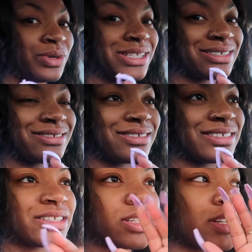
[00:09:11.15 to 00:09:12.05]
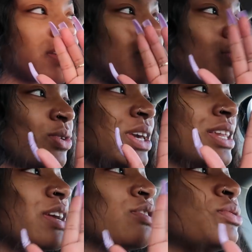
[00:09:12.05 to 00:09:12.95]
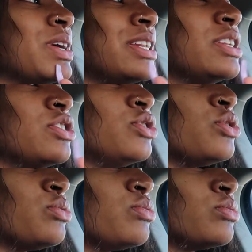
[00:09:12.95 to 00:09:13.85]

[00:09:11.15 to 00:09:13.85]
it. Well, get in there and do what I need to do